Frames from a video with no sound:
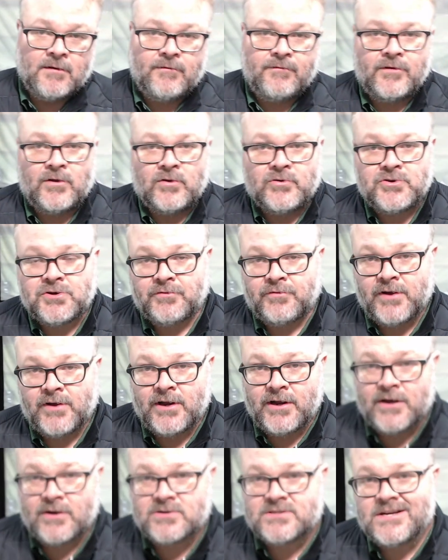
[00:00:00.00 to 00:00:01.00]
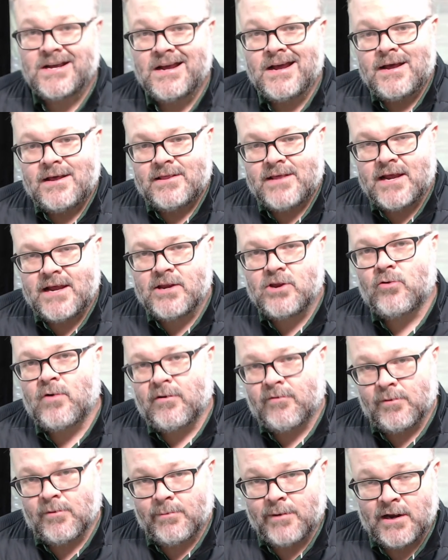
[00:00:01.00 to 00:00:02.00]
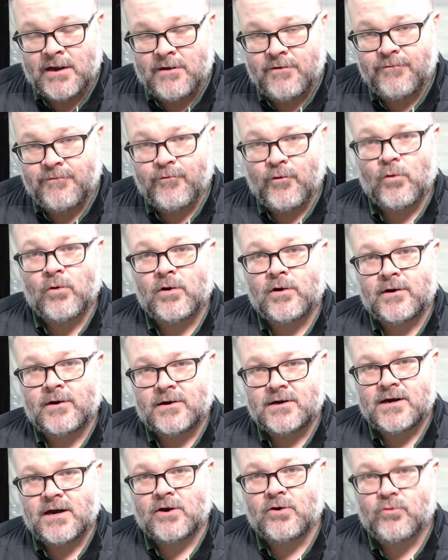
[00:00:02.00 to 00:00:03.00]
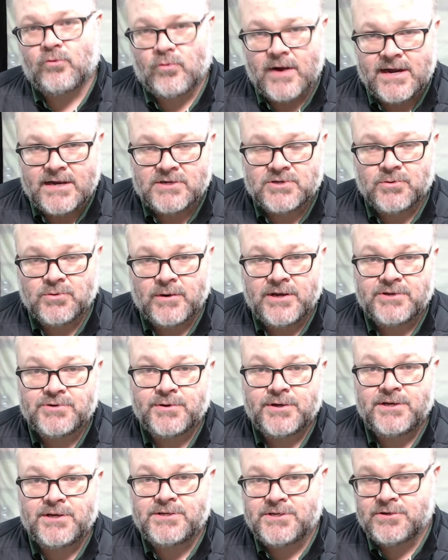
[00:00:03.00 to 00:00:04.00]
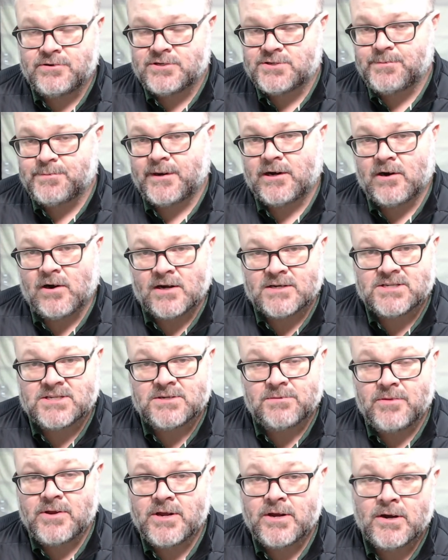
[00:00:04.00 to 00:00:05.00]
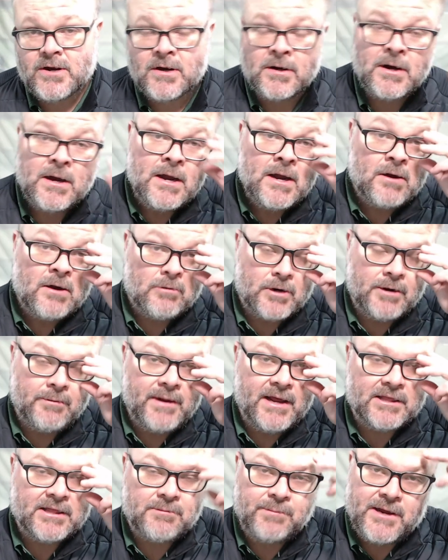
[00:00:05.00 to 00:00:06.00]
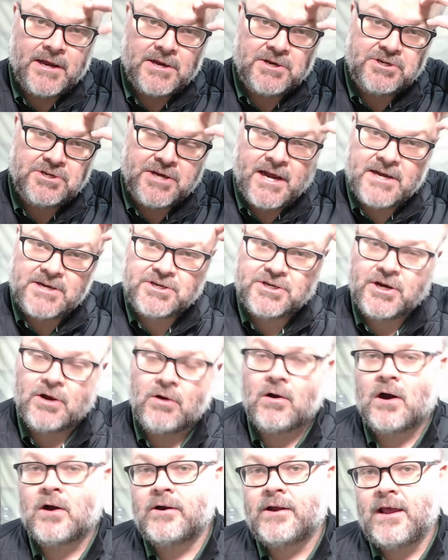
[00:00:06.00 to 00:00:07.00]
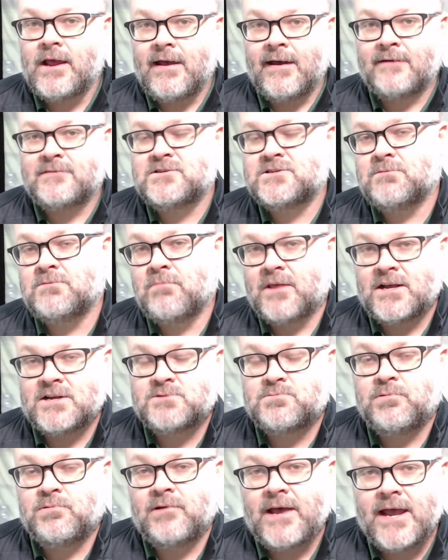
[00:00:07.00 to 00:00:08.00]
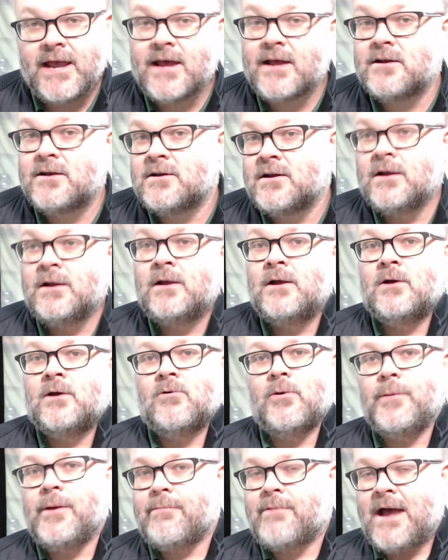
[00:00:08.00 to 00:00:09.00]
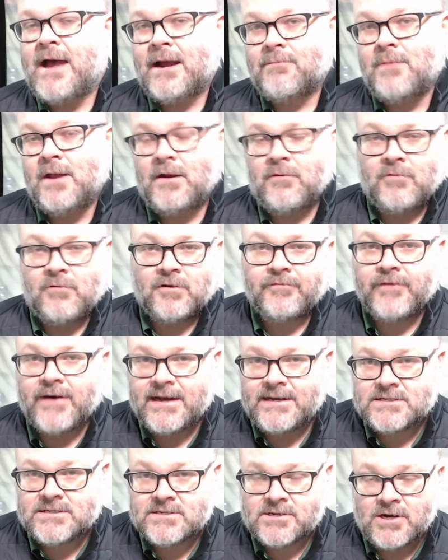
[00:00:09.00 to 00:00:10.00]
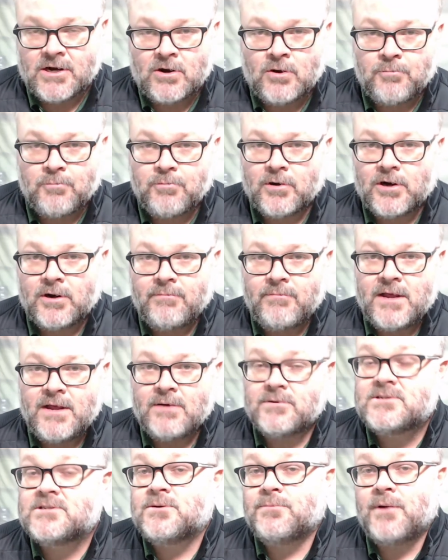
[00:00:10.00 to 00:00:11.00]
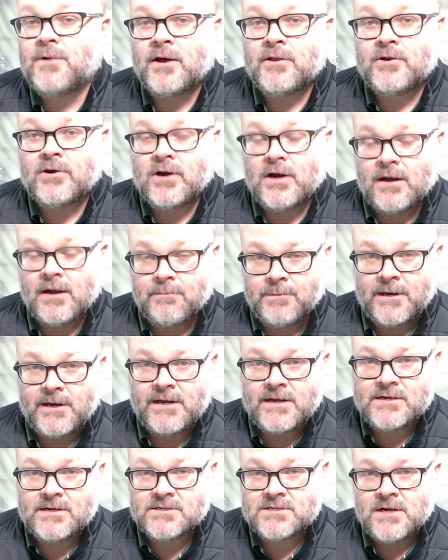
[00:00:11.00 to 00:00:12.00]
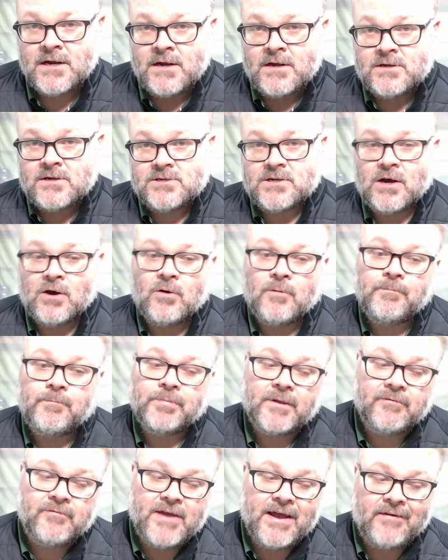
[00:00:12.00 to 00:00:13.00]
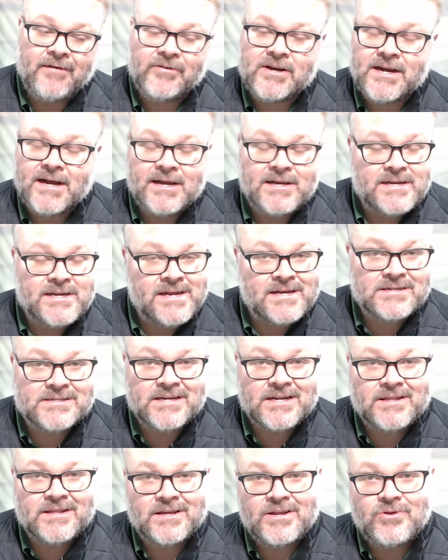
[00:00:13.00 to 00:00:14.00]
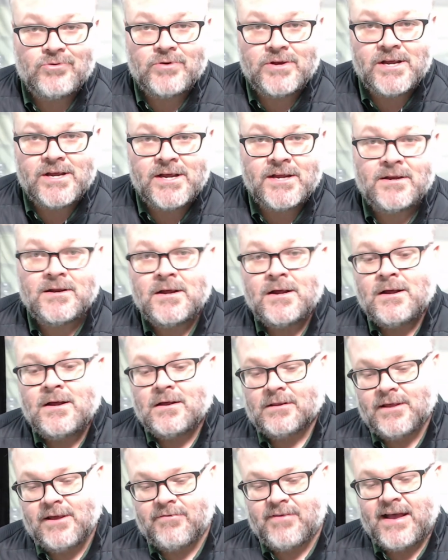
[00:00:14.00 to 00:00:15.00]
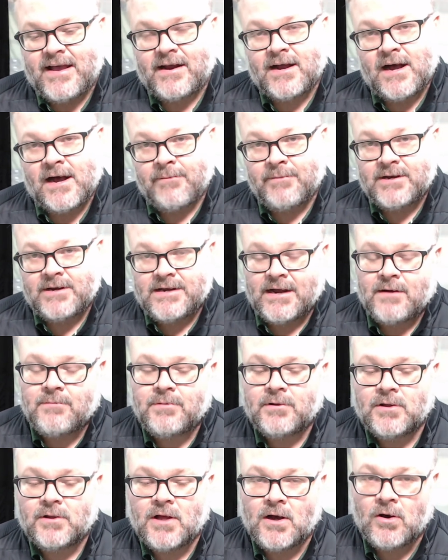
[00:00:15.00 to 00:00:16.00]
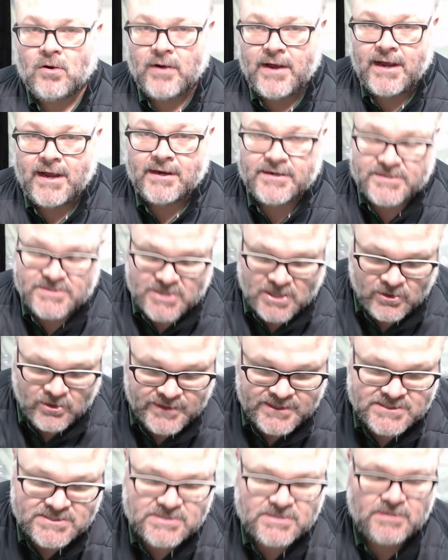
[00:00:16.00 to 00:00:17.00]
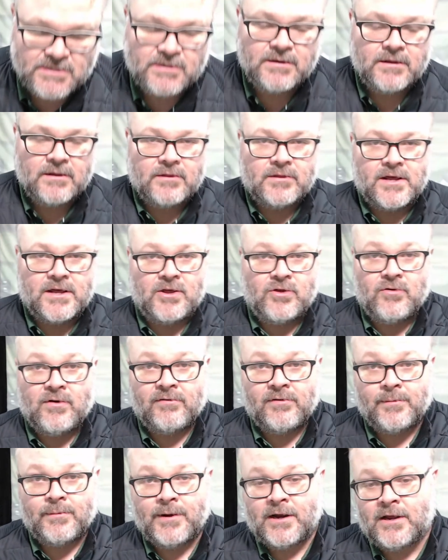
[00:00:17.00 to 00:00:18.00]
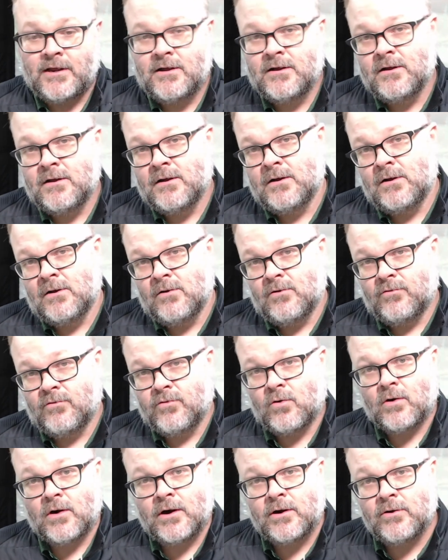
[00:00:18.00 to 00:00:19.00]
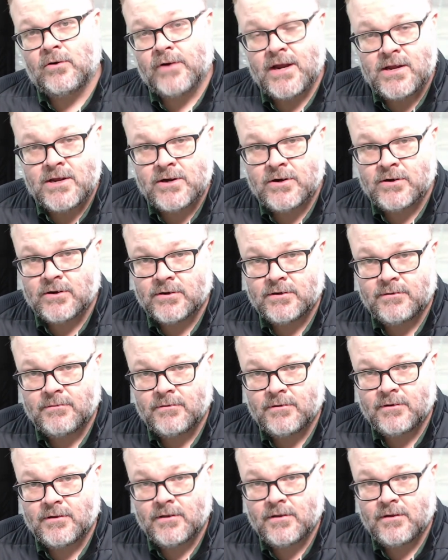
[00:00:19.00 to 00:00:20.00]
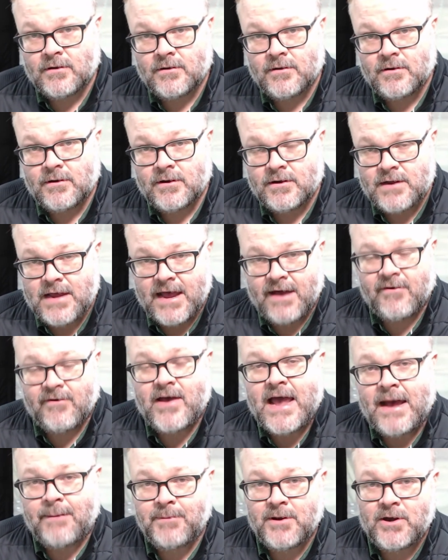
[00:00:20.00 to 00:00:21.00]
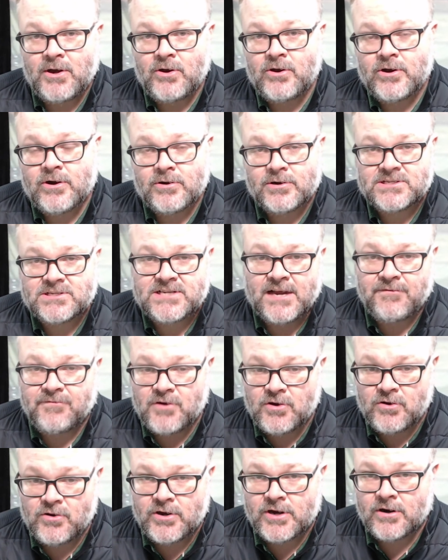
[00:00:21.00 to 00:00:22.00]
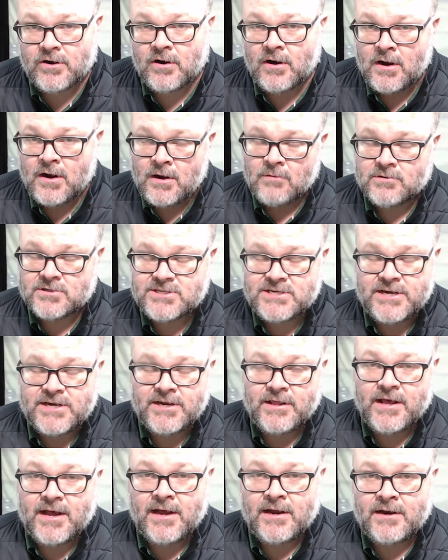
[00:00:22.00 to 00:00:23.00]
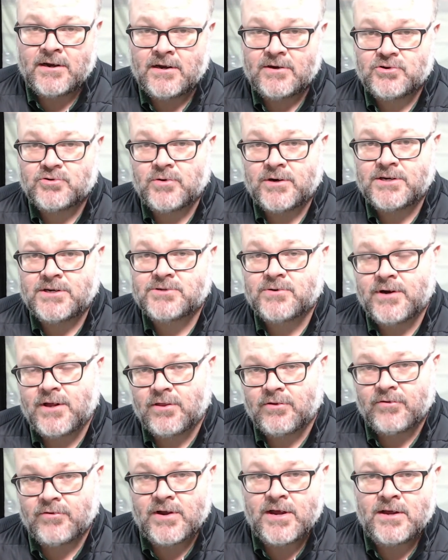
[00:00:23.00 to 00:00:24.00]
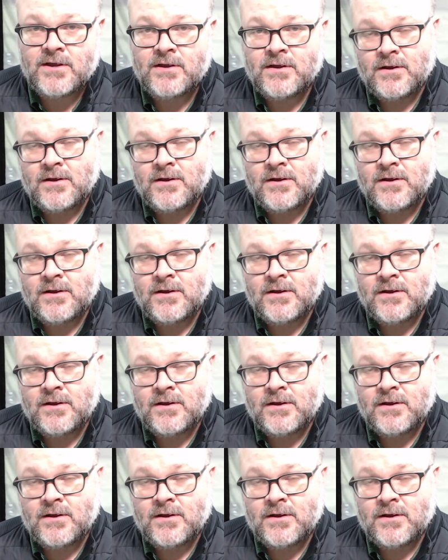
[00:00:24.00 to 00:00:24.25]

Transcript: future videos. Thank you, everybody, for a great 2022. It's been an awesome year. We're going to be at the PGA show. Already have some things planned. We'll be back meeting with Flight Scope. We're going to meet with some other companies. So if you have any ideas, anything you need, leave that comment down below. And as always, thank you, everybody, for a great year. Have a happy new year, safe new year. We'll see you then, 2023.